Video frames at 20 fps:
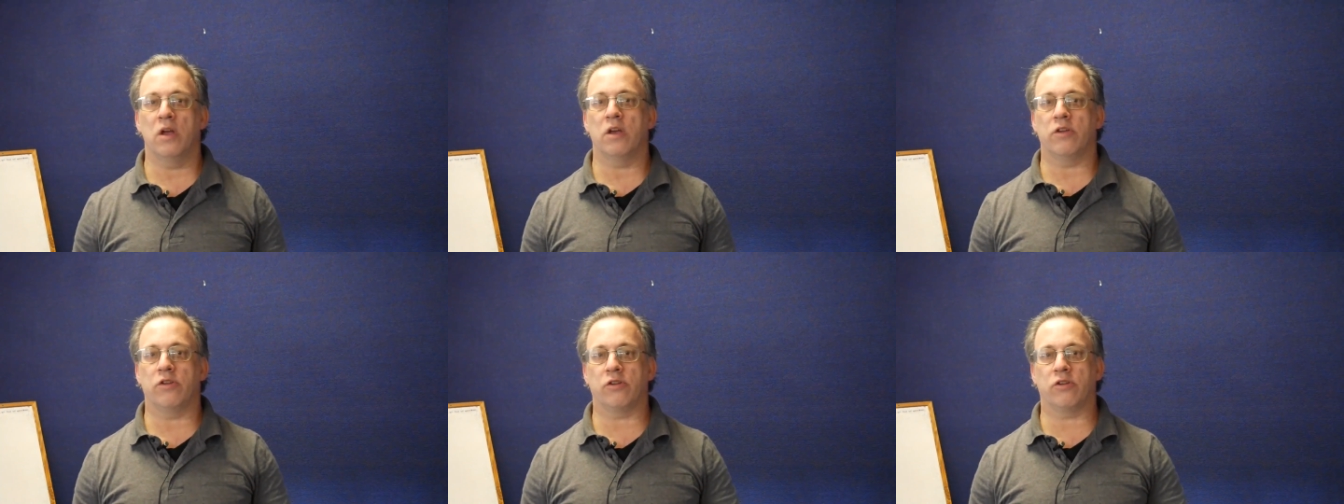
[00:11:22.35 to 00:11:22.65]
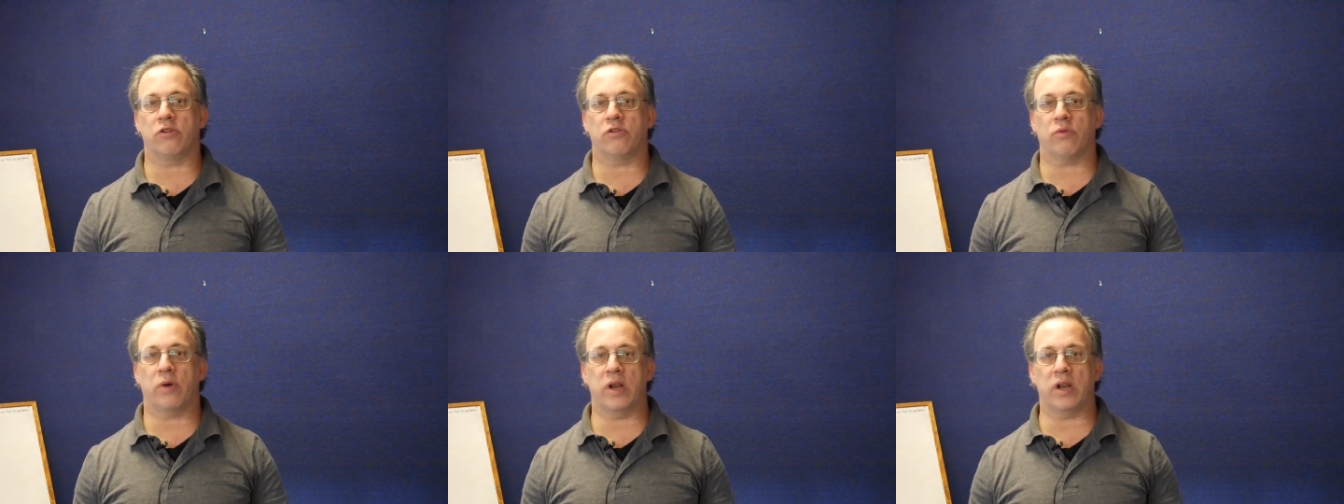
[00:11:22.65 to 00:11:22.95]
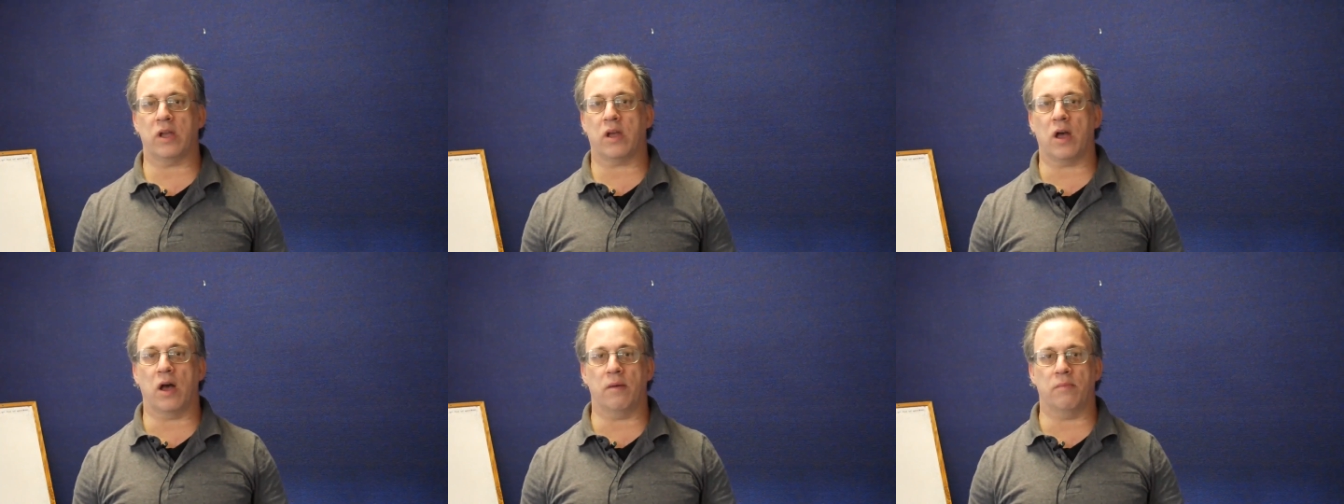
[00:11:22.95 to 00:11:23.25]
You could do
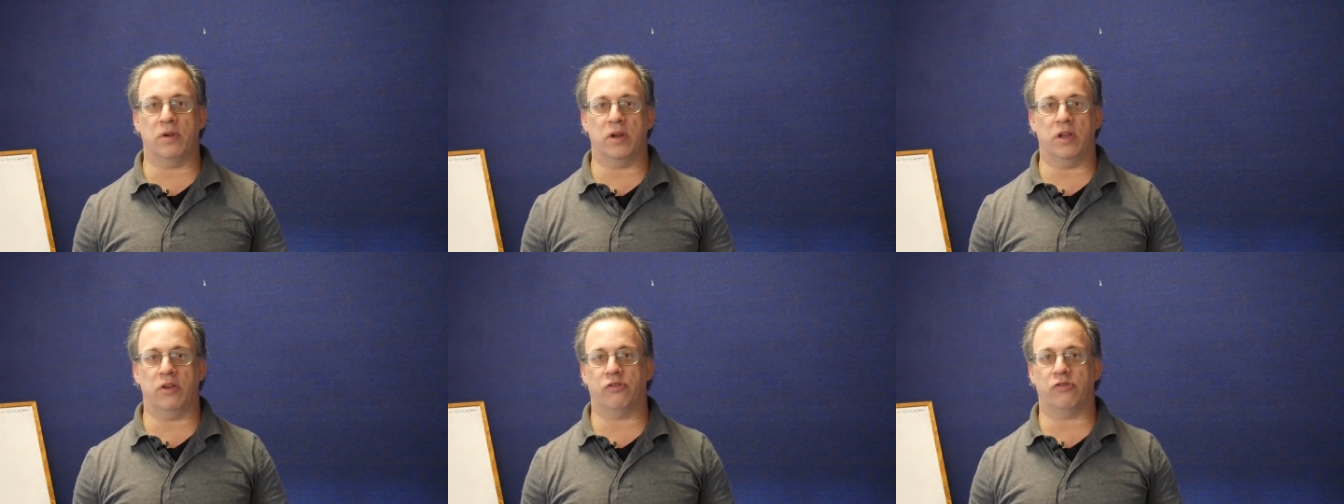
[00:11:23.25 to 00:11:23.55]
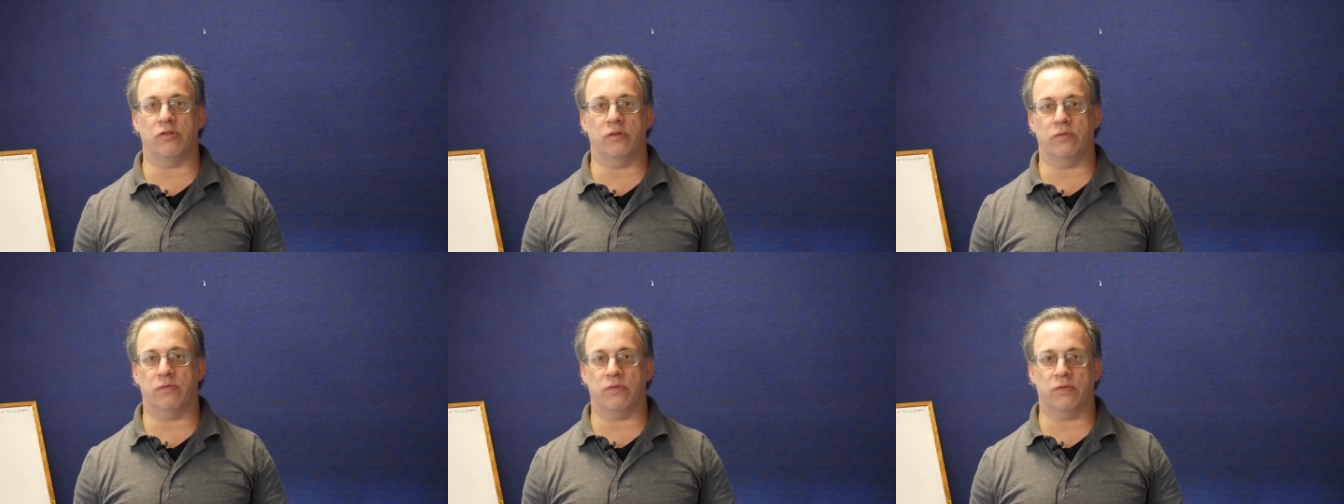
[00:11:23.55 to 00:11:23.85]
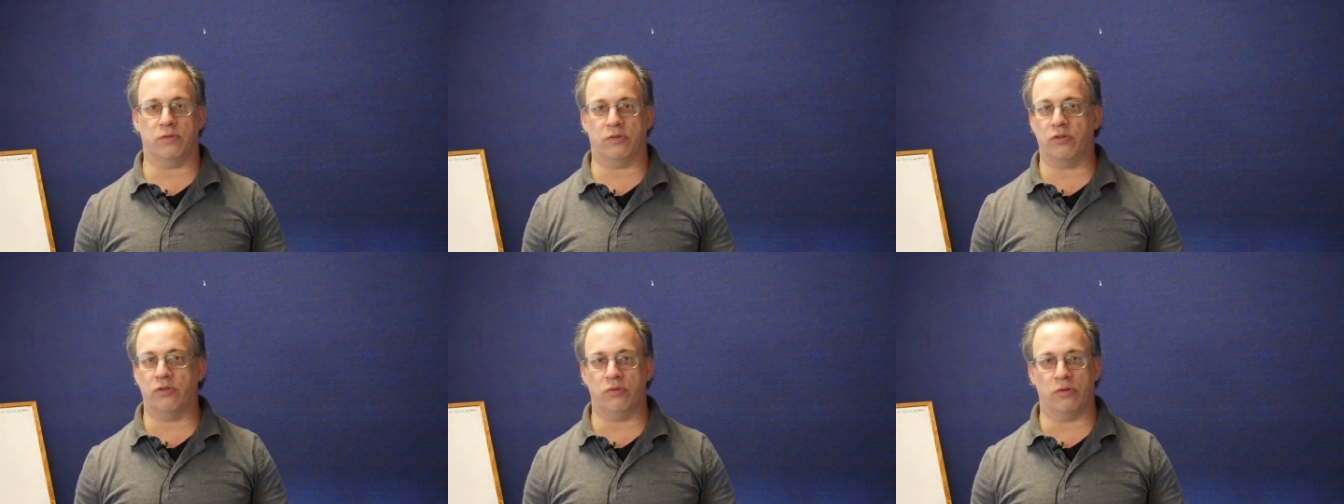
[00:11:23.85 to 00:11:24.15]
any combination of
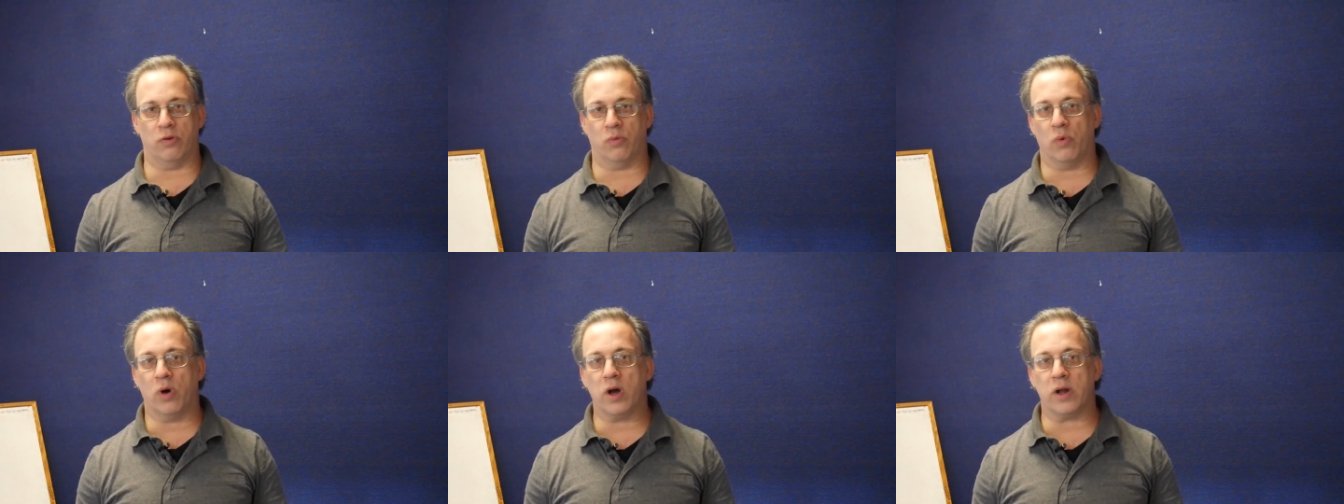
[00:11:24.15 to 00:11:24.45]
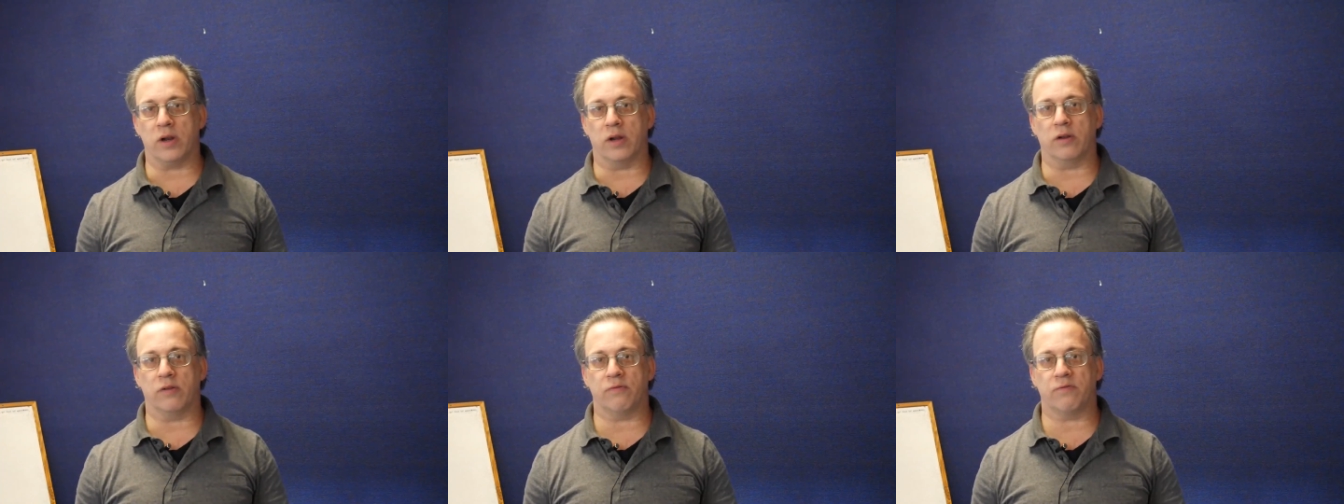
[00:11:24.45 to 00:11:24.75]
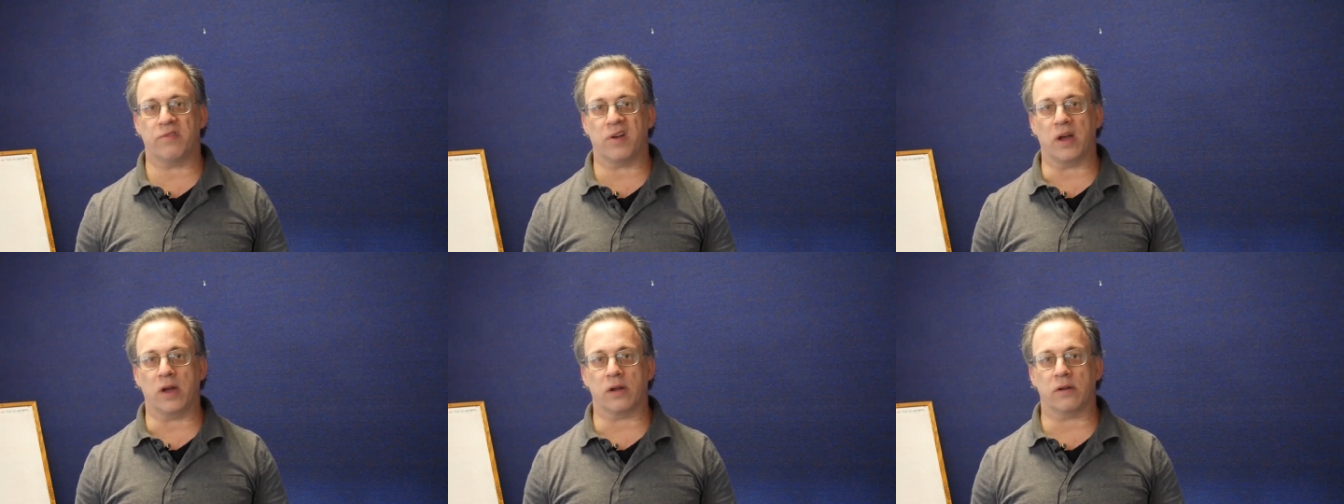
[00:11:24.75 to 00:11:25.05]
the two you wanted, in
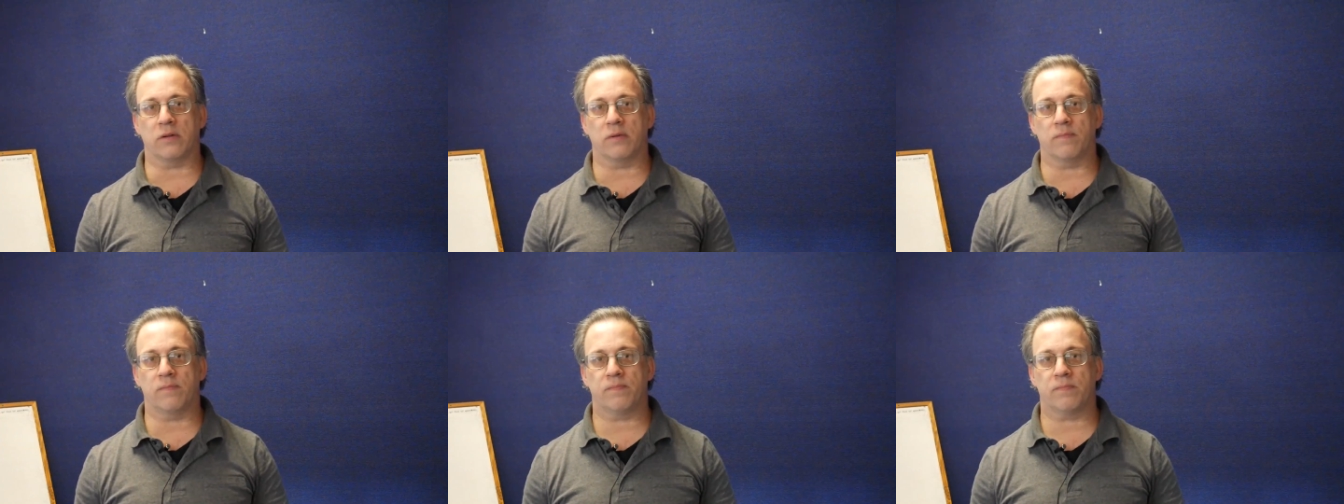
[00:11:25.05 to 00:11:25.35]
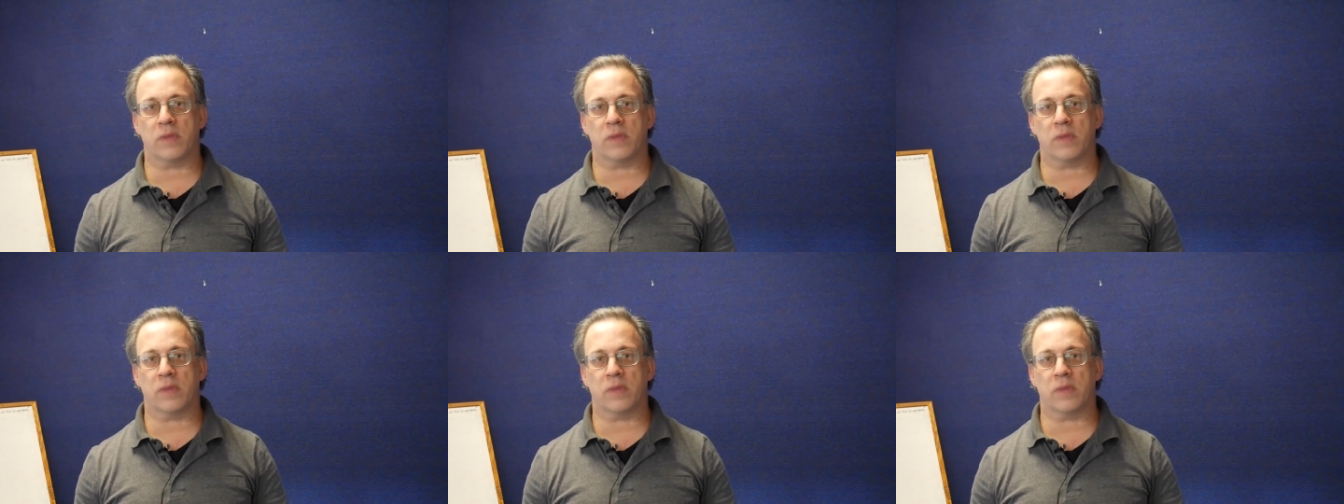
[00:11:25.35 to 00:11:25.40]
fact.